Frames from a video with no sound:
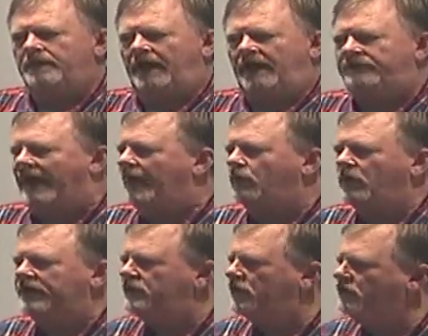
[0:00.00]
and that
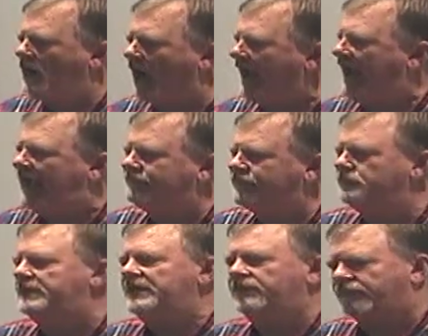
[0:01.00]
we do not have to
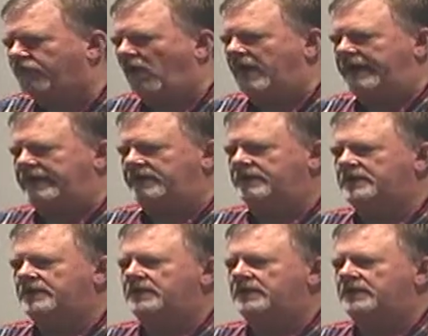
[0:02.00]
be afraid